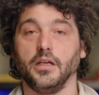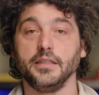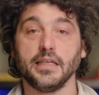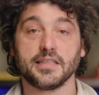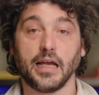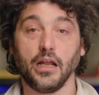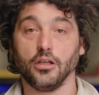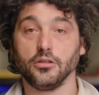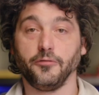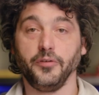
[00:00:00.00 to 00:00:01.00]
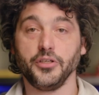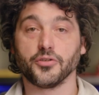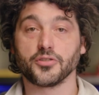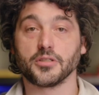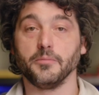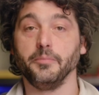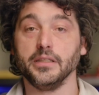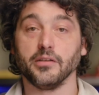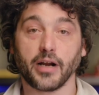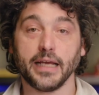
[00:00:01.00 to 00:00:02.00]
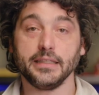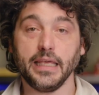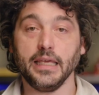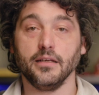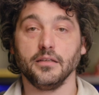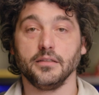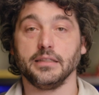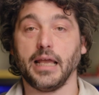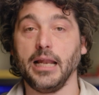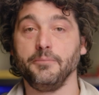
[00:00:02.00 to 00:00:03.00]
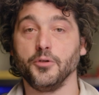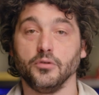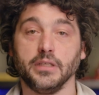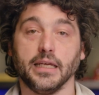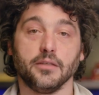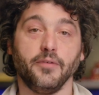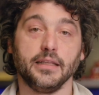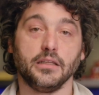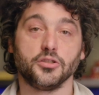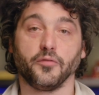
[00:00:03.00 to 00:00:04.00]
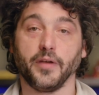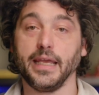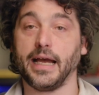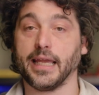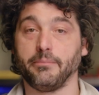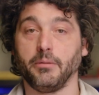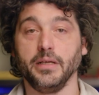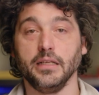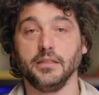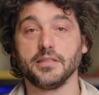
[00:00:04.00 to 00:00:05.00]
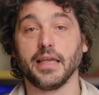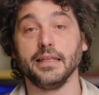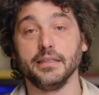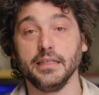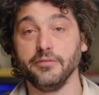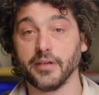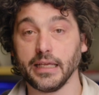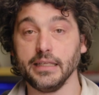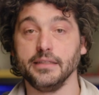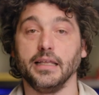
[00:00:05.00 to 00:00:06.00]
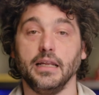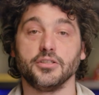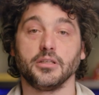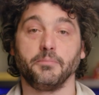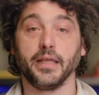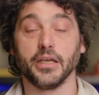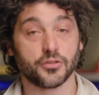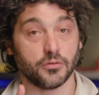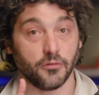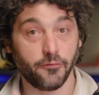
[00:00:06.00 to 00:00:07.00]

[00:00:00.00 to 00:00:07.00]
It has a lot of features built right in that help you to take advantage of AI capabilities and deliver intelligent application